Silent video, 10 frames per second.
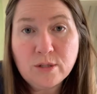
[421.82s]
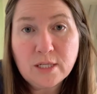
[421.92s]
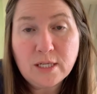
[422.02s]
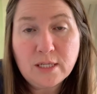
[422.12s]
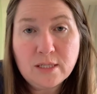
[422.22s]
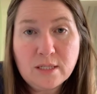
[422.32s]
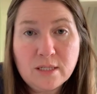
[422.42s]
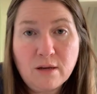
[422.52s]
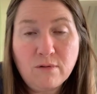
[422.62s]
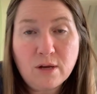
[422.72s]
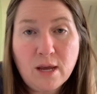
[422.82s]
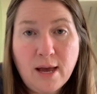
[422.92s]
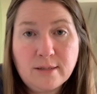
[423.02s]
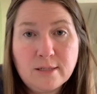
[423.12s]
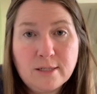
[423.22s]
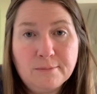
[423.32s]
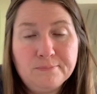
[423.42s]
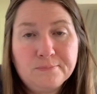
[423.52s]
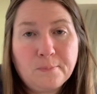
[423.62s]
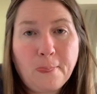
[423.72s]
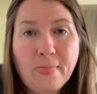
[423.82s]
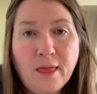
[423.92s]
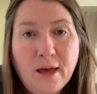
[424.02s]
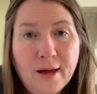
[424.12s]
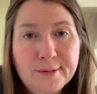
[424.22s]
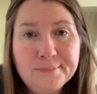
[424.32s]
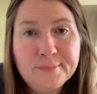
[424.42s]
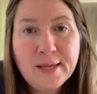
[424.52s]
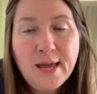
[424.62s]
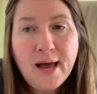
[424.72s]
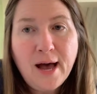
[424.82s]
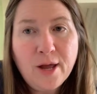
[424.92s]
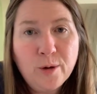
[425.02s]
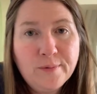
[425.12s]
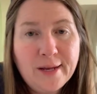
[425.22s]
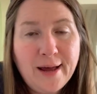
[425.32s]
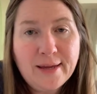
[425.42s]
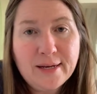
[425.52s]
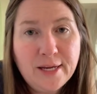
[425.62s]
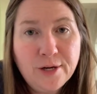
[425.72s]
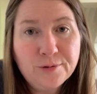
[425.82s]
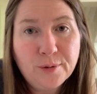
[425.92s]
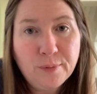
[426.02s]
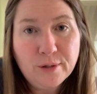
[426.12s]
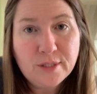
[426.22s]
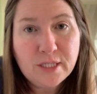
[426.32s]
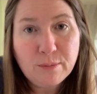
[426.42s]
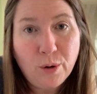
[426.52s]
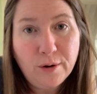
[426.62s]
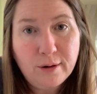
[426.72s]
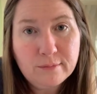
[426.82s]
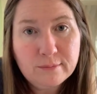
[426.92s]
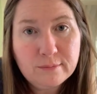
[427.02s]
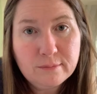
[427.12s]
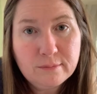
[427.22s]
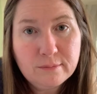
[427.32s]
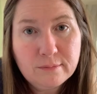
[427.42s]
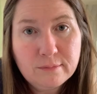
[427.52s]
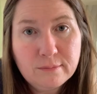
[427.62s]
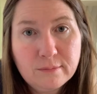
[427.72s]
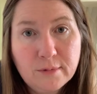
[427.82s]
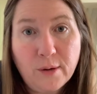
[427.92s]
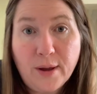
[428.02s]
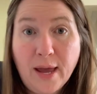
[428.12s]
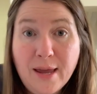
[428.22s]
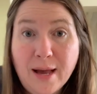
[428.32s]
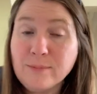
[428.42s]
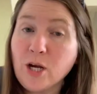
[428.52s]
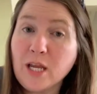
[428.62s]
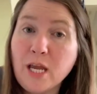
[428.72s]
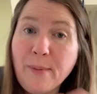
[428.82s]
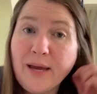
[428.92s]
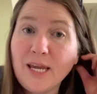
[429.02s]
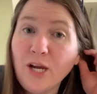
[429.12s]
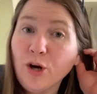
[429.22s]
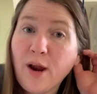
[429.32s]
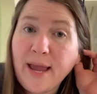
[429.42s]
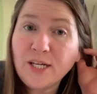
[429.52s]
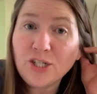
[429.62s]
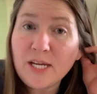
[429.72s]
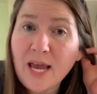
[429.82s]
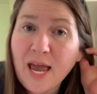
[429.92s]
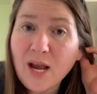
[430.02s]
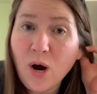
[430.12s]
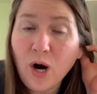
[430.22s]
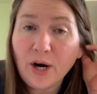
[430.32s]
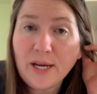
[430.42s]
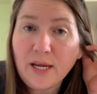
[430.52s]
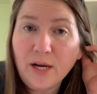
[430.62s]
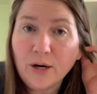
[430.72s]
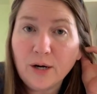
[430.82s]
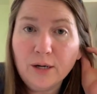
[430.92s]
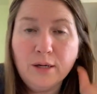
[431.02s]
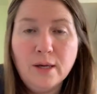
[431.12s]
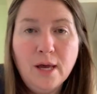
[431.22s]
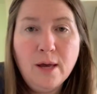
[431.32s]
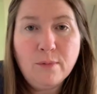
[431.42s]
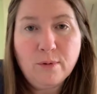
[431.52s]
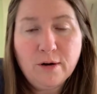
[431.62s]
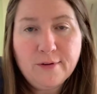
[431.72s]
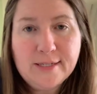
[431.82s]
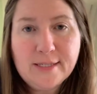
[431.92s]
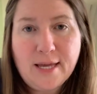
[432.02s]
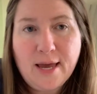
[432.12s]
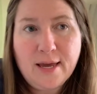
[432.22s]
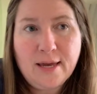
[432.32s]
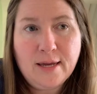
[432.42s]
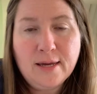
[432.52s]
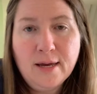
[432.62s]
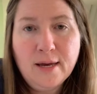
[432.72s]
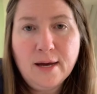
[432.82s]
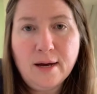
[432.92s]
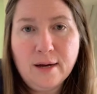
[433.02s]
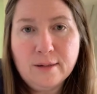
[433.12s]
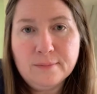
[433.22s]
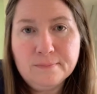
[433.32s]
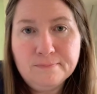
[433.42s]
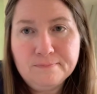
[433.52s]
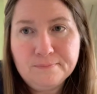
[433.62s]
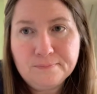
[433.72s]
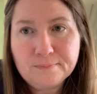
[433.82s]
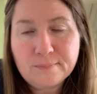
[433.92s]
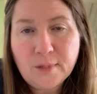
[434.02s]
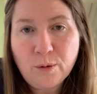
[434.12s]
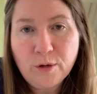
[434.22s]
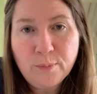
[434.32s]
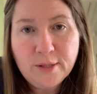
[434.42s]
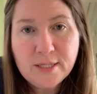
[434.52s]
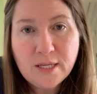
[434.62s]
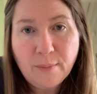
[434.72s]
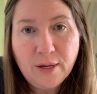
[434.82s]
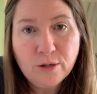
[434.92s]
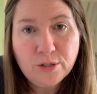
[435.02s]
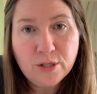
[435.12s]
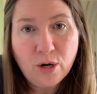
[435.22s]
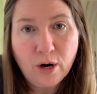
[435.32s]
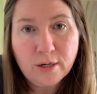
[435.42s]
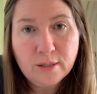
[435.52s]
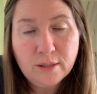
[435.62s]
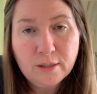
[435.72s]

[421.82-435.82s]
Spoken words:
the sentence and see if you can guess. I hope that I can hear the birds tomorrow. Okay, I'm talking about hear, H-E-A-R, hear. But what if I say, will you please come here to the garden?